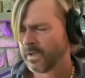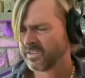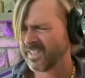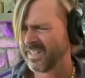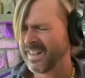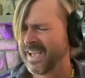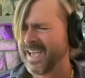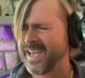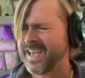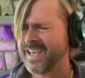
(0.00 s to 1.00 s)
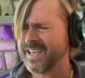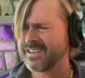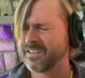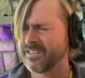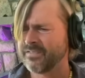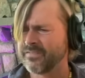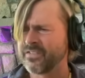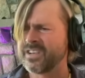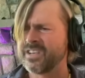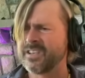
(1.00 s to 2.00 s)
to the land of the
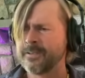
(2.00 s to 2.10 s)
free?